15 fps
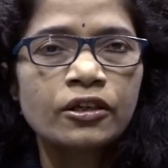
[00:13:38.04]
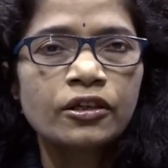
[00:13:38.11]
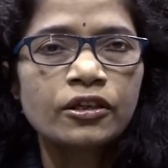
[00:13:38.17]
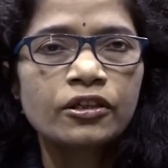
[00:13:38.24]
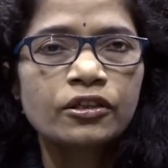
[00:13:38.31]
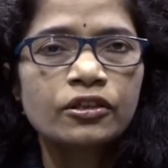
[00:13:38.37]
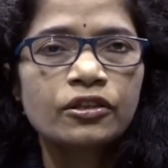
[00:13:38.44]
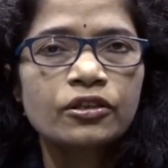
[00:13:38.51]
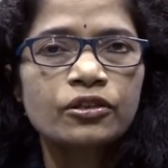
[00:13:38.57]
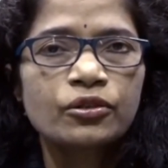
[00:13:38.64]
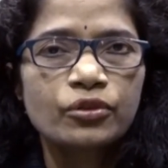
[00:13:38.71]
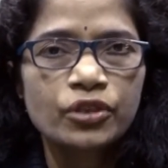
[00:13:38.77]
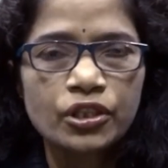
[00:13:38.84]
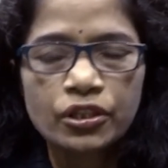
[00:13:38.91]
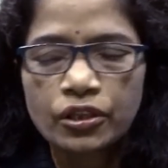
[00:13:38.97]
in the
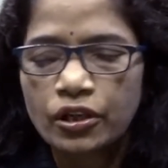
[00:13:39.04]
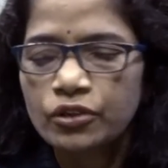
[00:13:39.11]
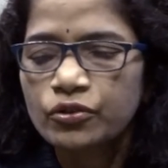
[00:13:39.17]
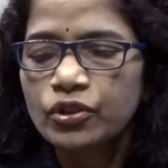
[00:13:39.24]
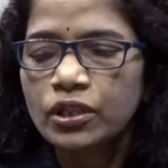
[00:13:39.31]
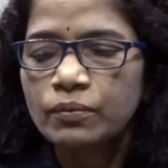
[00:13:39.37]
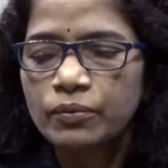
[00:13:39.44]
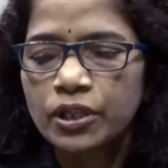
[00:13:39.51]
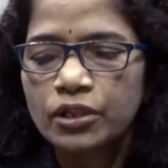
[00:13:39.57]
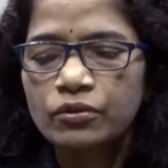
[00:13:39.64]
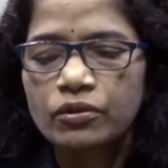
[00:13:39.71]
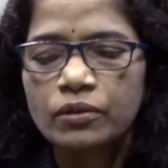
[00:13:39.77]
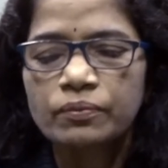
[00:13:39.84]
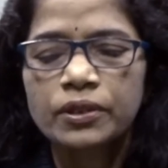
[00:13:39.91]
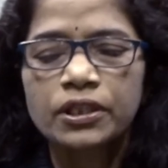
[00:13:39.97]
socio-cultural milieu
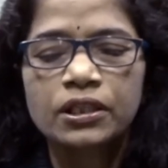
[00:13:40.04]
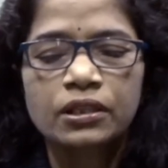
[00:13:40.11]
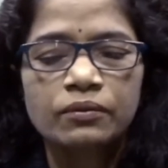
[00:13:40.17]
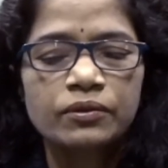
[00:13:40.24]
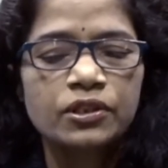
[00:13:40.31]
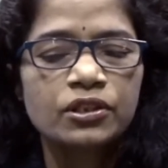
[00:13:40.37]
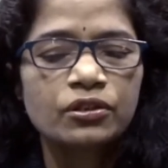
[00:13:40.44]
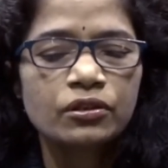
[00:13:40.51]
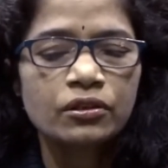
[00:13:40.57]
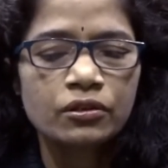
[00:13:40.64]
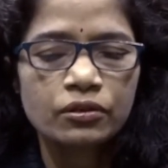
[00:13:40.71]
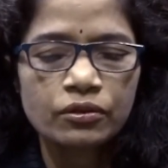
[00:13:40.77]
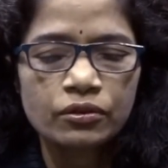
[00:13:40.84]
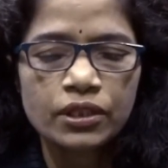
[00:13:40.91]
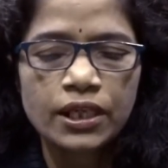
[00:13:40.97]
of a given
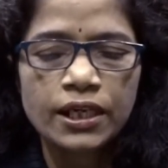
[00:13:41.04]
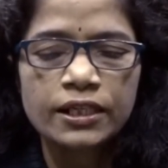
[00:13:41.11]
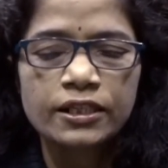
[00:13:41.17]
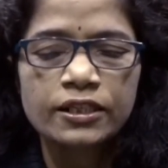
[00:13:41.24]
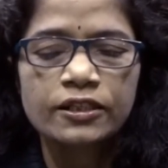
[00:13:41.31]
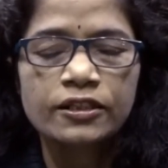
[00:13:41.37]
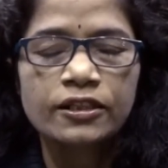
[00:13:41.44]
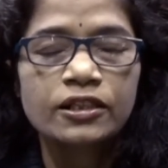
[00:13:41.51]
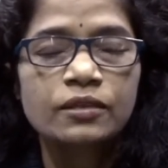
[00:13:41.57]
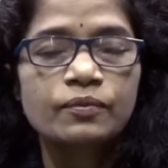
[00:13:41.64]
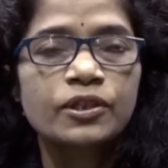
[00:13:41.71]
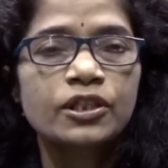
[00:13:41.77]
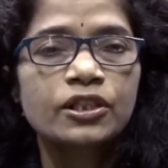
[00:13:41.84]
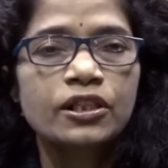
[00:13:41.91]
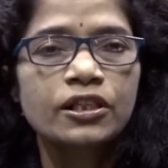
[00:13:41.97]
society,
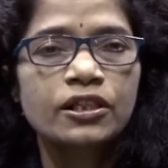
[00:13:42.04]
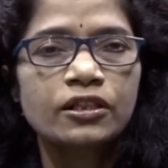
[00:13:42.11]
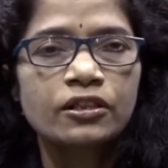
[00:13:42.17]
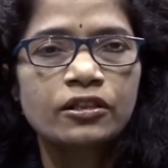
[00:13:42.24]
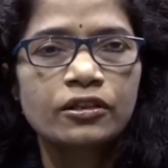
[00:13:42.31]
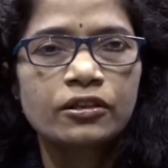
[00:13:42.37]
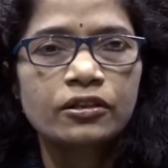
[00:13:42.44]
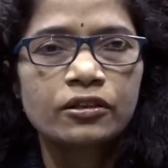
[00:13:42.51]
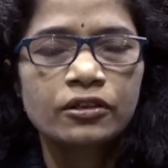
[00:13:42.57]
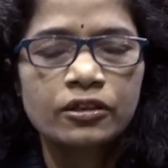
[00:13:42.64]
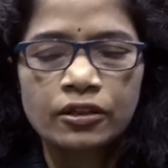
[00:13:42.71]
especially in the